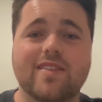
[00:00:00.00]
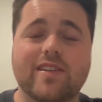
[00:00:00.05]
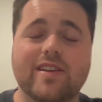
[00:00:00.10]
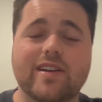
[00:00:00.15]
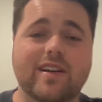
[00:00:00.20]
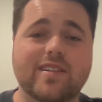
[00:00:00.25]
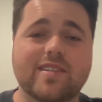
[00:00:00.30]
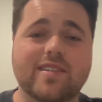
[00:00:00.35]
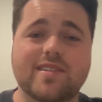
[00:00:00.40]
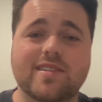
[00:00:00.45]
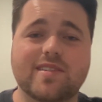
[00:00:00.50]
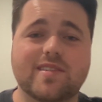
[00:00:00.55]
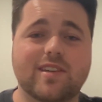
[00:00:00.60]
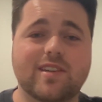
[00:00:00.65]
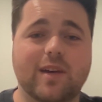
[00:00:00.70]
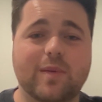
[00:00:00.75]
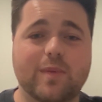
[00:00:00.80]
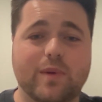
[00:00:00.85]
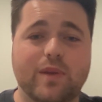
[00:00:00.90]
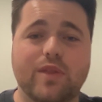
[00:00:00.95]
The youngsters
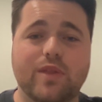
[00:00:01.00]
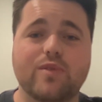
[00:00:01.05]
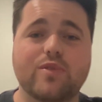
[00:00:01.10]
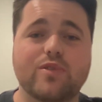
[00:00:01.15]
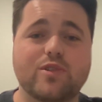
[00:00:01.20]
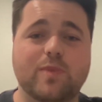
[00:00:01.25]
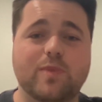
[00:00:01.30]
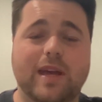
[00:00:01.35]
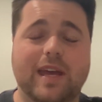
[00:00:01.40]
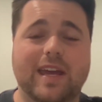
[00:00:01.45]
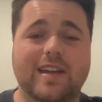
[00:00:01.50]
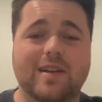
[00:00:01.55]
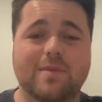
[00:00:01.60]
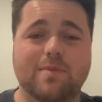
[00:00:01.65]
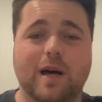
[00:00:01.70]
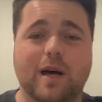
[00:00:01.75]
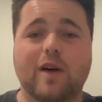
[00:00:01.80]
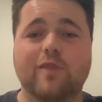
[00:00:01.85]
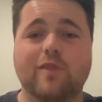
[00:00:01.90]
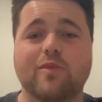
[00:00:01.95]
coming through Japan,
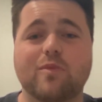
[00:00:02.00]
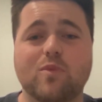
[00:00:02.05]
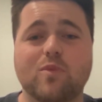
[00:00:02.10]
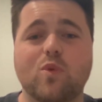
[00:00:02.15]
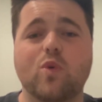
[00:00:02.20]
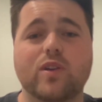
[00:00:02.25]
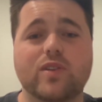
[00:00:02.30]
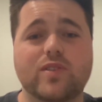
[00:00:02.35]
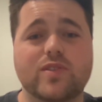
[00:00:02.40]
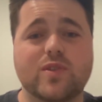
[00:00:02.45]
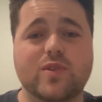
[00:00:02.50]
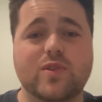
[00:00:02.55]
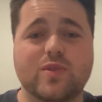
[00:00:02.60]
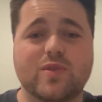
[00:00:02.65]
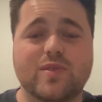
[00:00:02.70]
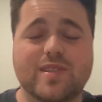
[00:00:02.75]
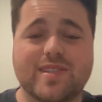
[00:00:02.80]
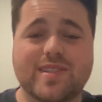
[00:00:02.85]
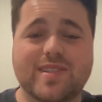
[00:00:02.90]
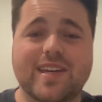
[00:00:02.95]
apart from Warner
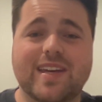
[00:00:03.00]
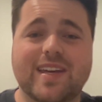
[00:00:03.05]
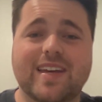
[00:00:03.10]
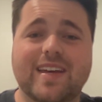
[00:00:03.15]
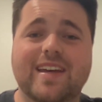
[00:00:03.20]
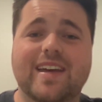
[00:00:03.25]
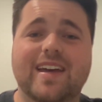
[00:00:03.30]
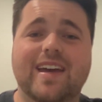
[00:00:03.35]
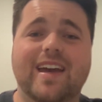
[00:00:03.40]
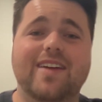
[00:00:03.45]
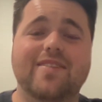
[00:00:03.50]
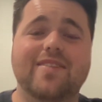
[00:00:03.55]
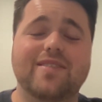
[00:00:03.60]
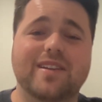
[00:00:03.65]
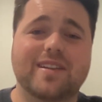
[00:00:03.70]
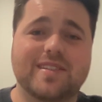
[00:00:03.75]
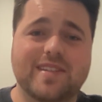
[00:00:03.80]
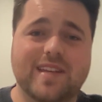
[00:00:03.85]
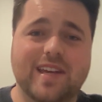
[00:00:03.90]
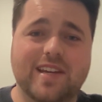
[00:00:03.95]
Dunes, haven't
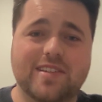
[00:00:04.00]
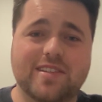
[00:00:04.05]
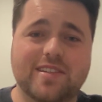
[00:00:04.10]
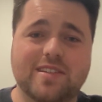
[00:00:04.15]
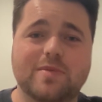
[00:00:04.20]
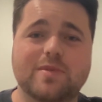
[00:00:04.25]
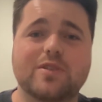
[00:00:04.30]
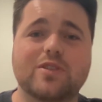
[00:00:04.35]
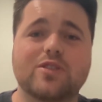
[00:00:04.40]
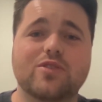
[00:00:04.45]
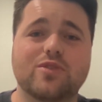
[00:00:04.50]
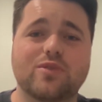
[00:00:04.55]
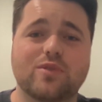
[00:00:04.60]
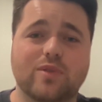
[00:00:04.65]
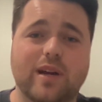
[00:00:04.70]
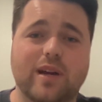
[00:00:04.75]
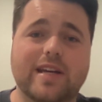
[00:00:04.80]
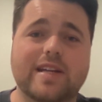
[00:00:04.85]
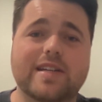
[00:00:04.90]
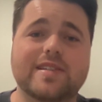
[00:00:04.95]
exactly been
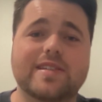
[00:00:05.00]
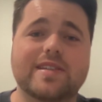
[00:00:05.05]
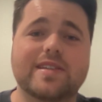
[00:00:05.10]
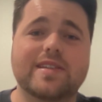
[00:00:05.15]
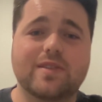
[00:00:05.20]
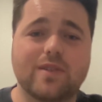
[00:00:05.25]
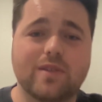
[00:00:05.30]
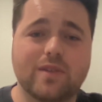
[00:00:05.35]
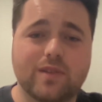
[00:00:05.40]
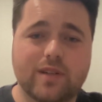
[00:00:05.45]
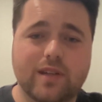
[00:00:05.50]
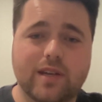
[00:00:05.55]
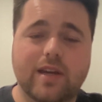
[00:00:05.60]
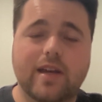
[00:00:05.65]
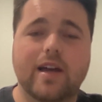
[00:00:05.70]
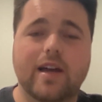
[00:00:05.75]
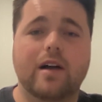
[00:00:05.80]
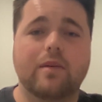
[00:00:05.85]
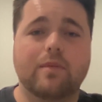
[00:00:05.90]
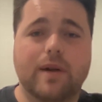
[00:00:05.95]
crazy good.
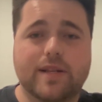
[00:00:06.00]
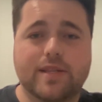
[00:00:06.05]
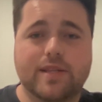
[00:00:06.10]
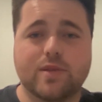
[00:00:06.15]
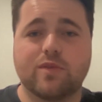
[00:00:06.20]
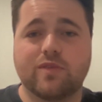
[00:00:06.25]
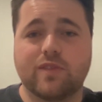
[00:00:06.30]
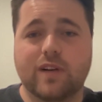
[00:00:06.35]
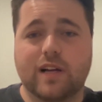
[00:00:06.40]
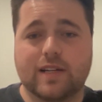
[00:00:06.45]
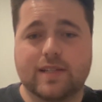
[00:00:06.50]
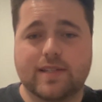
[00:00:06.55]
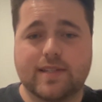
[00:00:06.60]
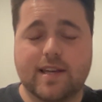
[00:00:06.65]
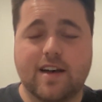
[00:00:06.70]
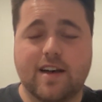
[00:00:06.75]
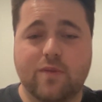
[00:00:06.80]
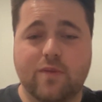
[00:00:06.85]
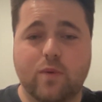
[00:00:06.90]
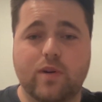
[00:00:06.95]
Amato
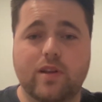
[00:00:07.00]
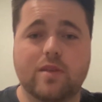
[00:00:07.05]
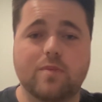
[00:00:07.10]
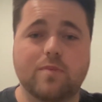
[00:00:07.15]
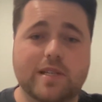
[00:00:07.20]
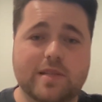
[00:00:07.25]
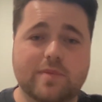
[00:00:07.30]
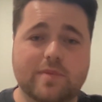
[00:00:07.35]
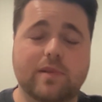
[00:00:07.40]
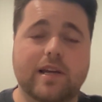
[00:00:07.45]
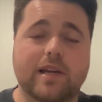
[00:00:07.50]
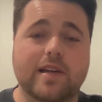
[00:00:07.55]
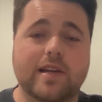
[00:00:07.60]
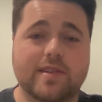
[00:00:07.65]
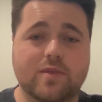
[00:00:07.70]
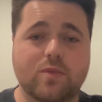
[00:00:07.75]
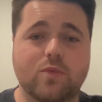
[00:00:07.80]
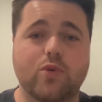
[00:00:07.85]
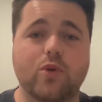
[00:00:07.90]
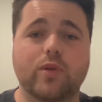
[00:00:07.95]
Fakatava, one of the best
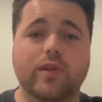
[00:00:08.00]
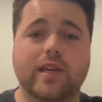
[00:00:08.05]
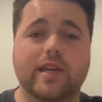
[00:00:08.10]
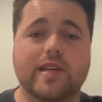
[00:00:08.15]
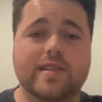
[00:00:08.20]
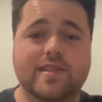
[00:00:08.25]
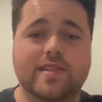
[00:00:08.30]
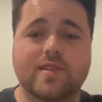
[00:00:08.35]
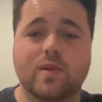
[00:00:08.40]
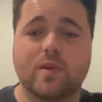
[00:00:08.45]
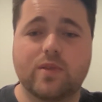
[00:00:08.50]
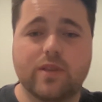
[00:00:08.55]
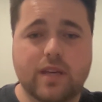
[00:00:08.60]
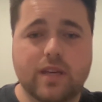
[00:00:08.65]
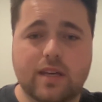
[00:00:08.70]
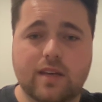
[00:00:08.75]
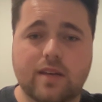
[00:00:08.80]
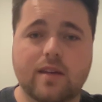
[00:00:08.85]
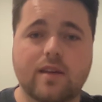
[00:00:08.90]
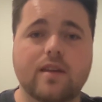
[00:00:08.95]
players in the world, he's still
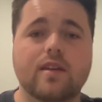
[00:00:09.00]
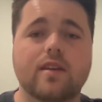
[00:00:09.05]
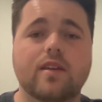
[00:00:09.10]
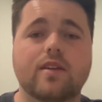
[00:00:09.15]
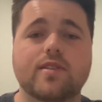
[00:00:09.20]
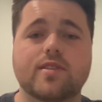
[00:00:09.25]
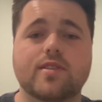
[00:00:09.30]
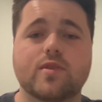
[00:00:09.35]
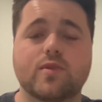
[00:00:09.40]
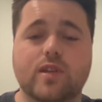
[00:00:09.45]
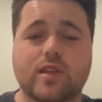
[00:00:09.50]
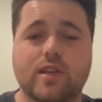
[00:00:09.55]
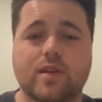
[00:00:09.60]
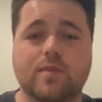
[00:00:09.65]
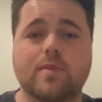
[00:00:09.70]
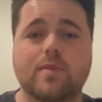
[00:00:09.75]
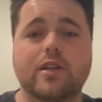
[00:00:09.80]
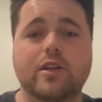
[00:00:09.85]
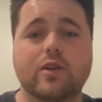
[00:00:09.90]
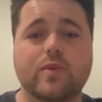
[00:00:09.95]
there. Kazuki
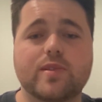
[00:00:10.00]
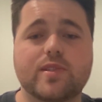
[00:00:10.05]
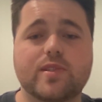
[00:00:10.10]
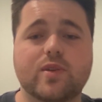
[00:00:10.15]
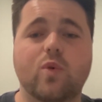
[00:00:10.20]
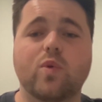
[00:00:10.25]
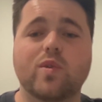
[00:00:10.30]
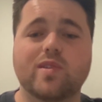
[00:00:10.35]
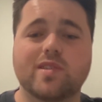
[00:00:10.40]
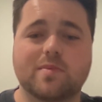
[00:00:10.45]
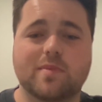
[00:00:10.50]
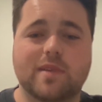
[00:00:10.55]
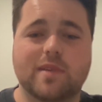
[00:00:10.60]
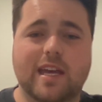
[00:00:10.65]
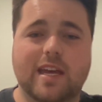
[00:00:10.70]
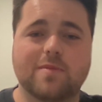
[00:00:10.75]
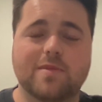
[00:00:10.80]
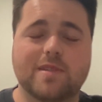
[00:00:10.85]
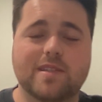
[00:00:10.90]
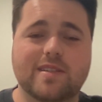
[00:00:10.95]
Himeno is an awesome
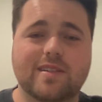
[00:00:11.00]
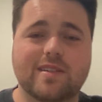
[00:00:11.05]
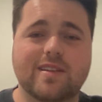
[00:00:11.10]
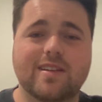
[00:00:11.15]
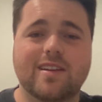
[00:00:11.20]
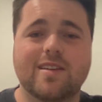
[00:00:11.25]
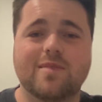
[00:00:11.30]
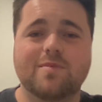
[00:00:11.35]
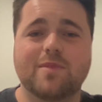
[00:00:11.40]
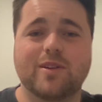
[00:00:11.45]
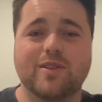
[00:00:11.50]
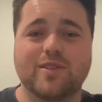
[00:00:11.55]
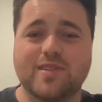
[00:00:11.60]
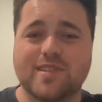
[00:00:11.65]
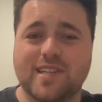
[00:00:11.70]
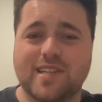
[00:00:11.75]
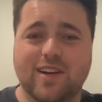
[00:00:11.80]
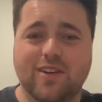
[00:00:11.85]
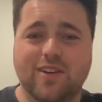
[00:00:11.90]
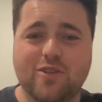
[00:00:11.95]
captain, but
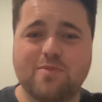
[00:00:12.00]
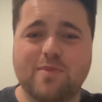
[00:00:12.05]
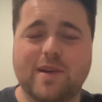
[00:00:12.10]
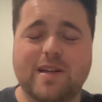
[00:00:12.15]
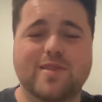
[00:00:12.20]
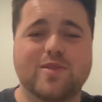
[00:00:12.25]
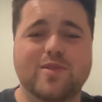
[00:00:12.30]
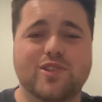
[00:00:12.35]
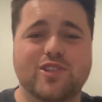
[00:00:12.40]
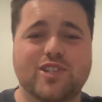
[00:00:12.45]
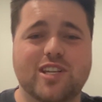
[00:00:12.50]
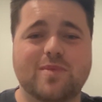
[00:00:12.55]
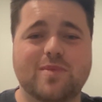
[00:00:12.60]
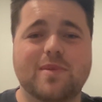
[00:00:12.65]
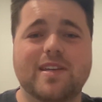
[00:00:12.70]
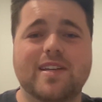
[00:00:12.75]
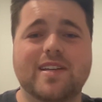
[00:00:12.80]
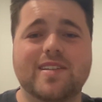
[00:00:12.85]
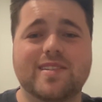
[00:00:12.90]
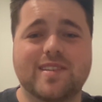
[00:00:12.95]
Kotaro
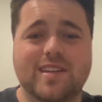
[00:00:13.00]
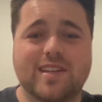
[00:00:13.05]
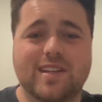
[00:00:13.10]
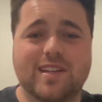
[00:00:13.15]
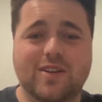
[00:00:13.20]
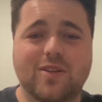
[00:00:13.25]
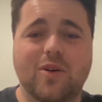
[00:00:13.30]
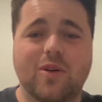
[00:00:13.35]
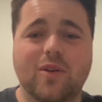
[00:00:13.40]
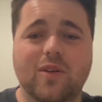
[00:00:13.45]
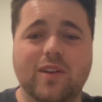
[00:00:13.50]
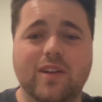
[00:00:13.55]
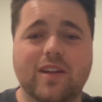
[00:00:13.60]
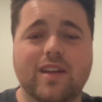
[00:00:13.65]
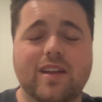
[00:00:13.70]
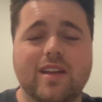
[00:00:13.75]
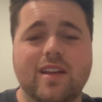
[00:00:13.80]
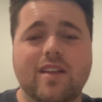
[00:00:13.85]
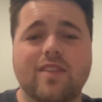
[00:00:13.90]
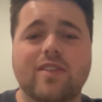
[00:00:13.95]
Matsushima is getting on.
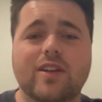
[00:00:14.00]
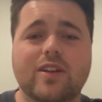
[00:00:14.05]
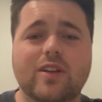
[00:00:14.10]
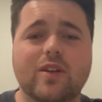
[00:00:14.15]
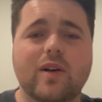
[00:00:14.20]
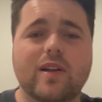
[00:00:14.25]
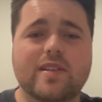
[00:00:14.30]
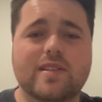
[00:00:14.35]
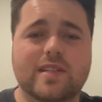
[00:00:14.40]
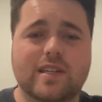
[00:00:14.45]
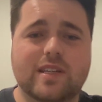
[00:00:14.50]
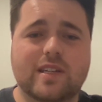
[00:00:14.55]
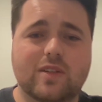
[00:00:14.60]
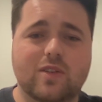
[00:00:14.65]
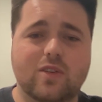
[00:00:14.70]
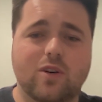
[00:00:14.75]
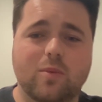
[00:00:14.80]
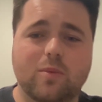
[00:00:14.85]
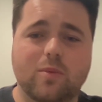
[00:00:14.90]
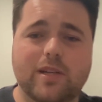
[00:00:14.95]
The
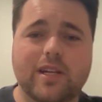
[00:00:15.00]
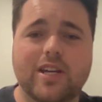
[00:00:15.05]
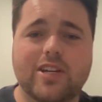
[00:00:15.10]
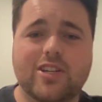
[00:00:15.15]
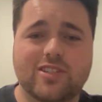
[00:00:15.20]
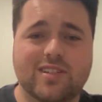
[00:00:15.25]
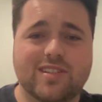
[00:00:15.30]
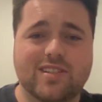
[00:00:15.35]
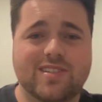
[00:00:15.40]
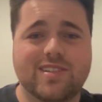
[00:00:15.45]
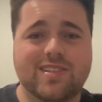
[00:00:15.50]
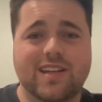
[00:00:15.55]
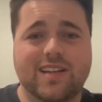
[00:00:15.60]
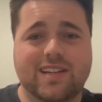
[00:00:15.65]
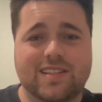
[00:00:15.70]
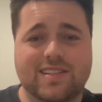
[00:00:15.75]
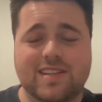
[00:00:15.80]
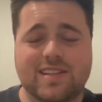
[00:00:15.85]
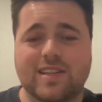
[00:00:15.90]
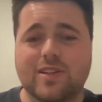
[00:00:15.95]
9-10 combination is
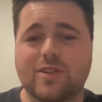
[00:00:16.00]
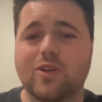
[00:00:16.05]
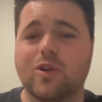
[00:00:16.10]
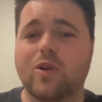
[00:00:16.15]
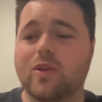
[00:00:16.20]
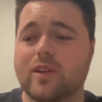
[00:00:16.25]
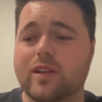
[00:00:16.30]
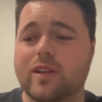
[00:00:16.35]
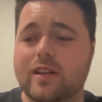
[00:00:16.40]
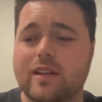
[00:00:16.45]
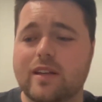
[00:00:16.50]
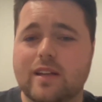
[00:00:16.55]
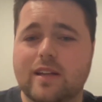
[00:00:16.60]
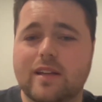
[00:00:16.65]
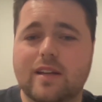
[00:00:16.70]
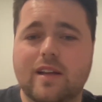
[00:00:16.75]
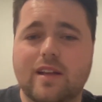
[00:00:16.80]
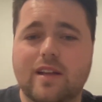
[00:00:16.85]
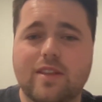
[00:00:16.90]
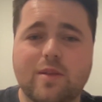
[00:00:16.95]
starting to get on.
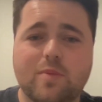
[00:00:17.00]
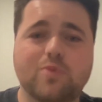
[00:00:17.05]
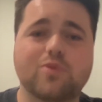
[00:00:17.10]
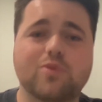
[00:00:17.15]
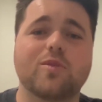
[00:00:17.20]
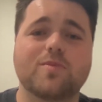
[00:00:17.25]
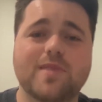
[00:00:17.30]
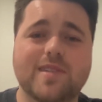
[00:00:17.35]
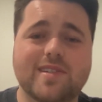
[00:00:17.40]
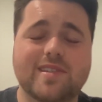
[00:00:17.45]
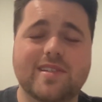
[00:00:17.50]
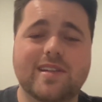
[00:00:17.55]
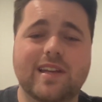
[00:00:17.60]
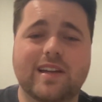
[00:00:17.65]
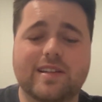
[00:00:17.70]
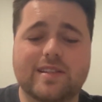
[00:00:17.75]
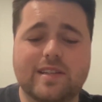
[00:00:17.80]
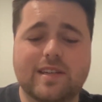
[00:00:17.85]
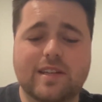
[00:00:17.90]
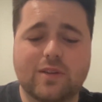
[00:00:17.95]
The props are
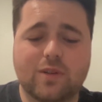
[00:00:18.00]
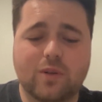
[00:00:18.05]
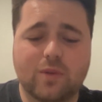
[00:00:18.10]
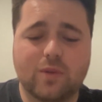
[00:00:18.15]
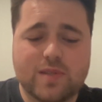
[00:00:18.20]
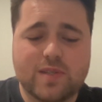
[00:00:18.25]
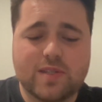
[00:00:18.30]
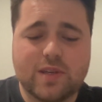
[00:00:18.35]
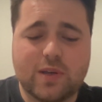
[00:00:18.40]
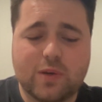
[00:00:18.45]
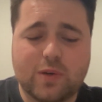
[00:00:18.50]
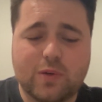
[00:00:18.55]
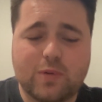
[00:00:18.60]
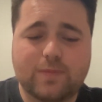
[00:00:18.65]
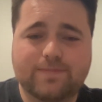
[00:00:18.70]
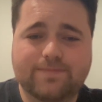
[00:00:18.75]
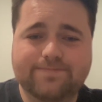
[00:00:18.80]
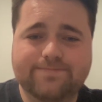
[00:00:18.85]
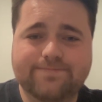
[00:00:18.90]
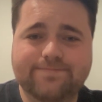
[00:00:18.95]
starting to get on,
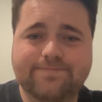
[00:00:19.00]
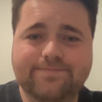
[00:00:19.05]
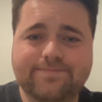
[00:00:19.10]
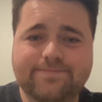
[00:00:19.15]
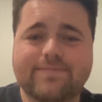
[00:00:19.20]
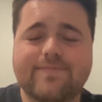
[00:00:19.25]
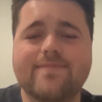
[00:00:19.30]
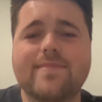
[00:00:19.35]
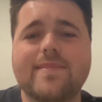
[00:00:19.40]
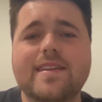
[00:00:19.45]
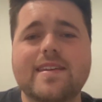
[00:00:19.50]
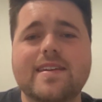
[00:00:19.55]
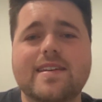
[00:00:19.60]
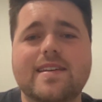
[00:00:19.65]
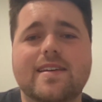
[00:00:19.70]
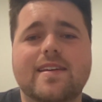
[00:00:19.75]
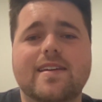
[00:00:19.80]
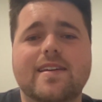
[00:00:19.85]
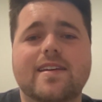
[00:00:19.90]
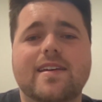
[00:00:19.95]
so
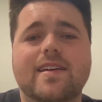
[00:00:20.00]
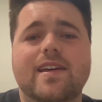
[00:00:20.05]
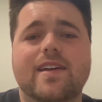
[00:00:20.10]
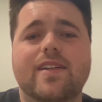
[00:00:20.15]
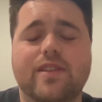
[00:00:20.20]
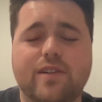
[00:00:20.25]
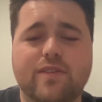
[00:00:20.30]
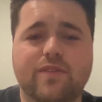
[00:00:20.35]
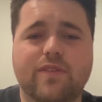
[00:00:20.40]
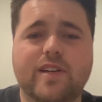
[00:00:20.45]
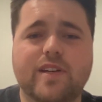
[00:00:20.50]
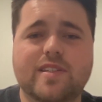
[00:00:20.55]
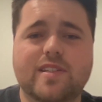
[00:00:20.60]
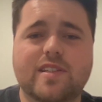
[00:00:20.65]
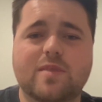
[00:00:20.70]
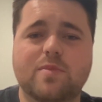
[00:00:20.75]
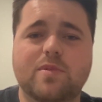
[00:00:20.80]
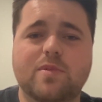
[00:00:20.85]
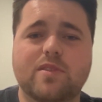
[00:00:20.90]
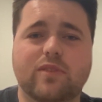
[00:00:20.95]
they're
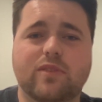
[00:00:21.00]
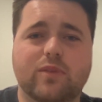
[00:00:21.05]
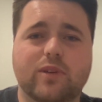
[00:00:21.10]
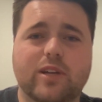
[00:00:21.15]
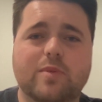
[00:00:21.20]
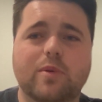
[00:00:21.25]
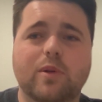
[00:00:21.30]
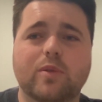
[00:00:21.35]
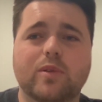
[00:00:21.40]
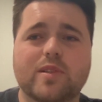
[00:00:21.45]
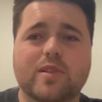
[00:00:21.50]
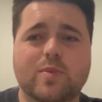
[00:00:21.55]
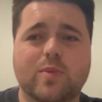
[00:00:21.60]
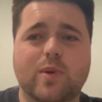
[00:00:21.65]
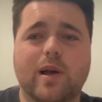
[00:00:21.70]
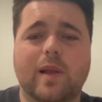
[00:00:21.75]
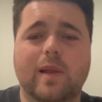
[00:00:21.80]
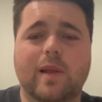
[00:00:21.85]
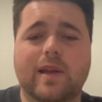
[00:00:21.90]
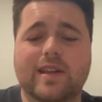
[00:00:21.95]
facing a bit of a rebuild as
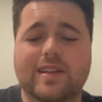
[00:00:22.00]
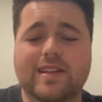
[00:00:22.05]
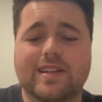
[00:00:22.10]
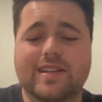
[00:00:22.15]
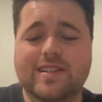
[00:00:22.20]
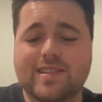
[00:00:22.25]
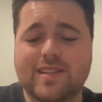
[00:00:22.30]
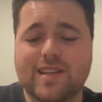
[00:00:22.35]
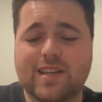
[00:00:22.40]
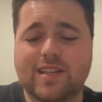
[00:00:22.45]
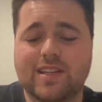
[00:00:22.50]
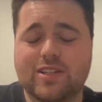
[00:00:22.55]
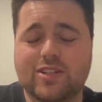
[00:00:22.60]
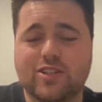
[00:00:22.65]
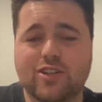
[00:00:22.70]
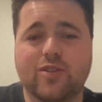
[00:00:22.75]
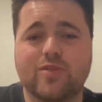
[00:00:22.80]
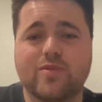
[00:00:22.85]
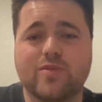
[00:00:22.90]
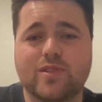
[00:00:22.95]
well. And is Eddie
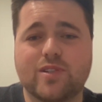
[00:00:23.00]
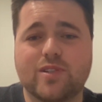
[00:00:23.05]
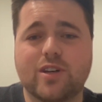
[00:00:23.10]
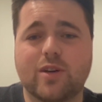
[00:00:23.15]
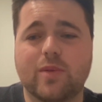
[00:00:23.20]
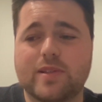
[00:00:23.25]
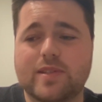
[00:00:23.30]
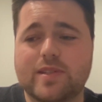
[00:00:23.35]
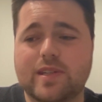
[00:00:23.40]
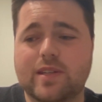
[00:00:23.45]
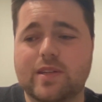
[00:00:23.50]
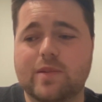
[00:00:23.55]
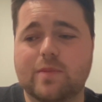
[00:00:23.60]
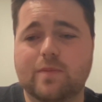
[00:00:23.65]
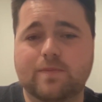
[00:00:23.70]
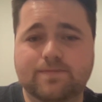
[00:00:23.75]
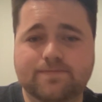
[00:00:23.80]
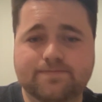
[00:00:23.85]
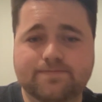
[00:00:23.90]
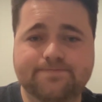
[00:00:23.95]
Jones going to